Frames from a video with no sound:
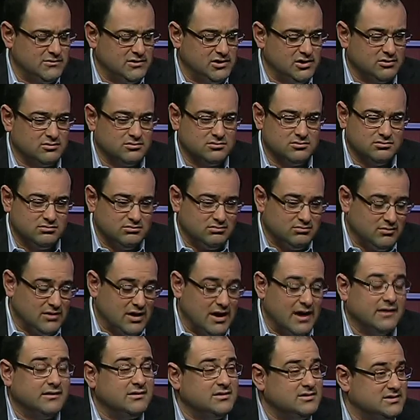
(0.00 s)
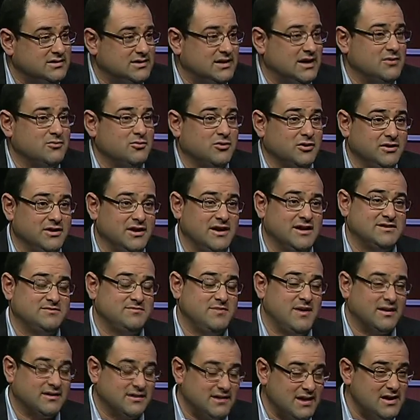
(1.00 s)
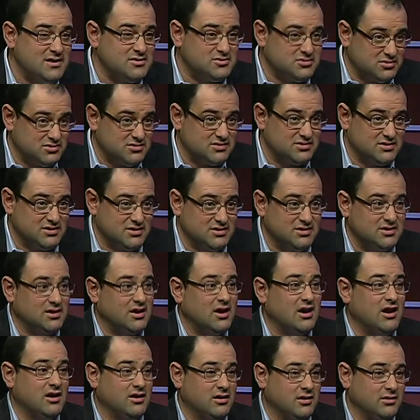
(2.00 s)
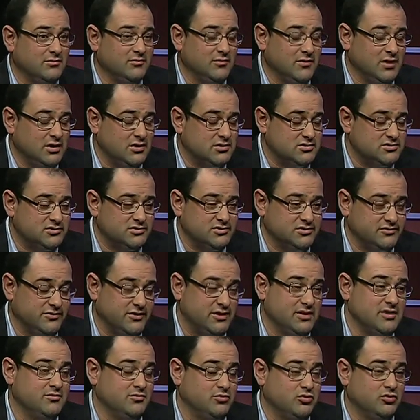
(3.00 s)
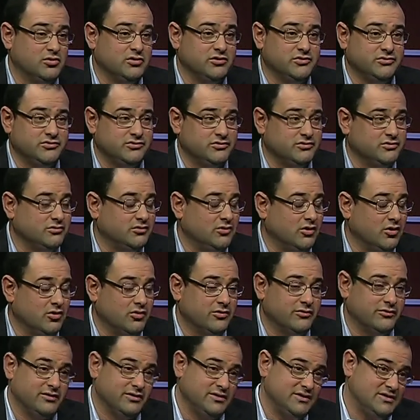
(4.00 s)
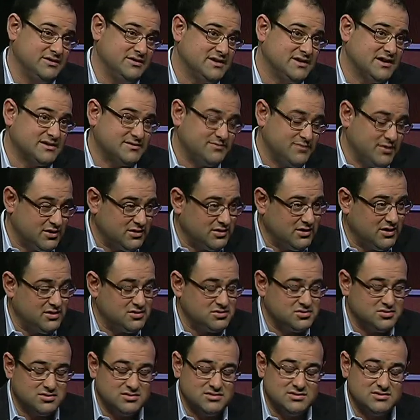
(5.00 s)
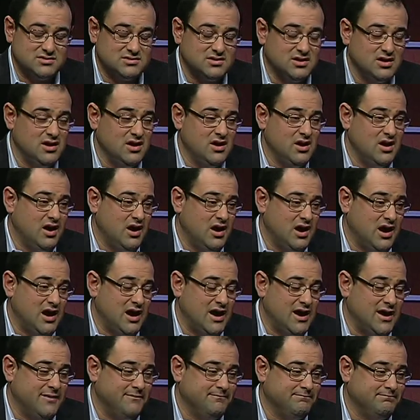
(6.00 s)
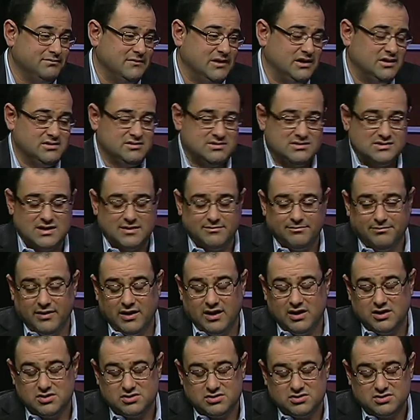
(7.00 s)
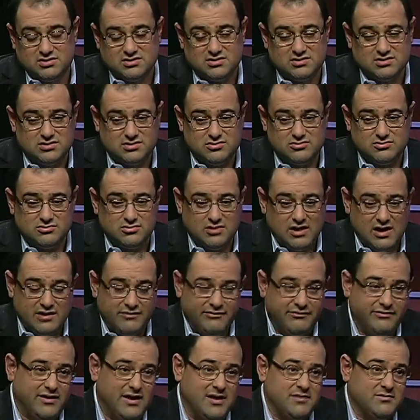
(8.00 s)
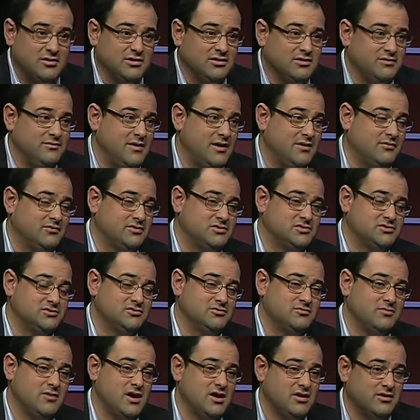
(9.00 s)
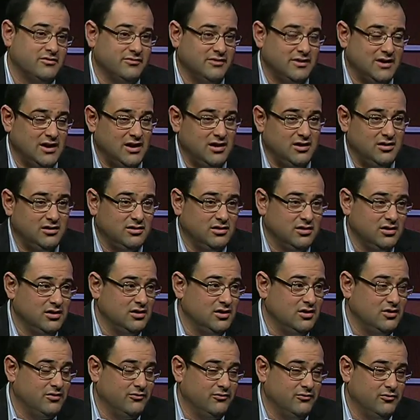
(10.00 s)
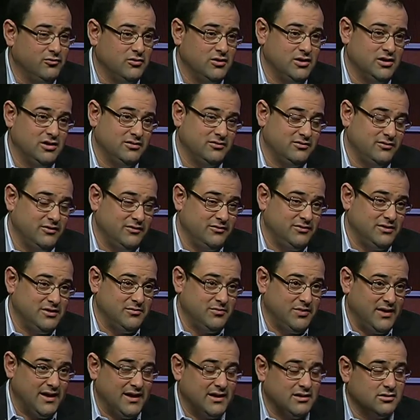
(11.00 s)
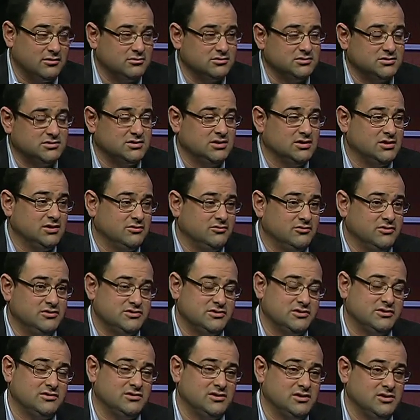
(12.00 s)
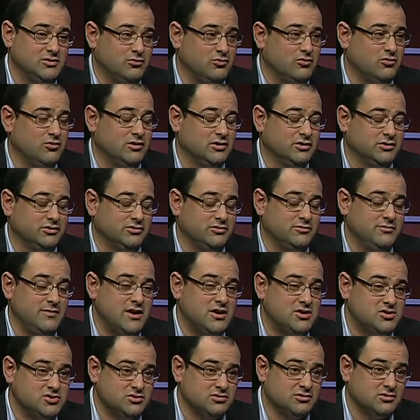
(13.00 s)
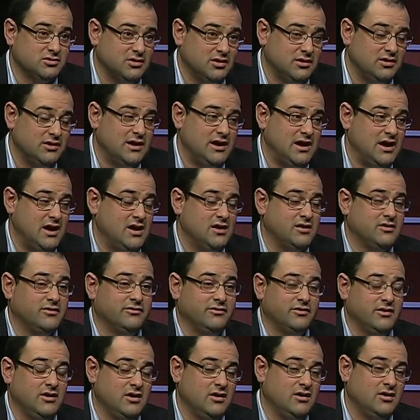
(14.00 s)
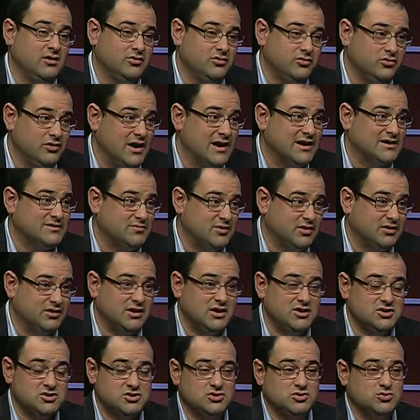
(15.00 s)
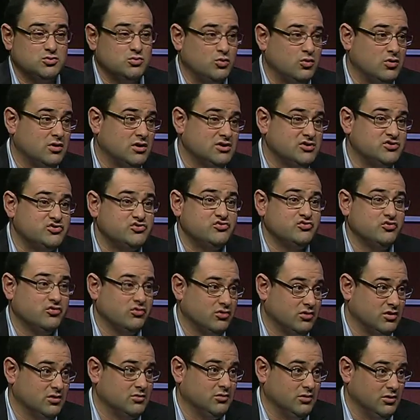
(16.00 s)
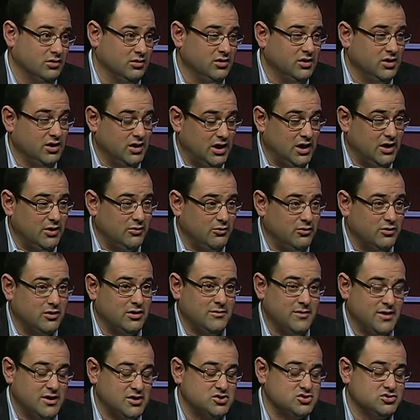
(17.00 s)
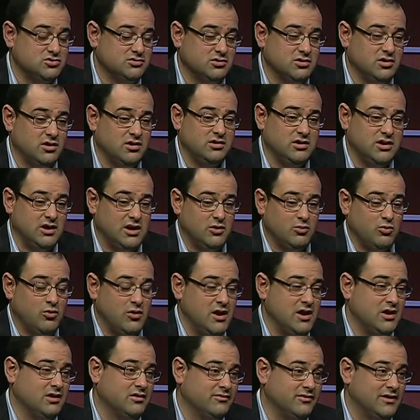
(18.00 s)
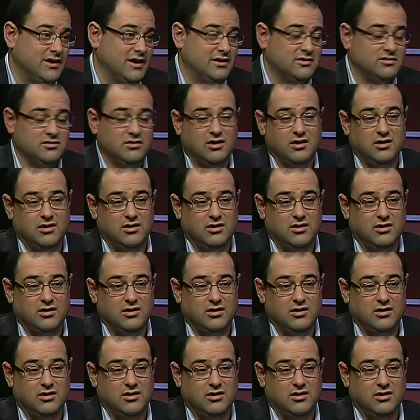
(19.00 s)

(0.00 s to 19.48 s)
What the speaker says: don't understand what the expectations are, so it's very important to go over expectations. And some patients who have family members who might have gained 40 to 50 pounds, we certainly want to make sure that they have expectations, what is normal. And we want to make sure that they're aware of that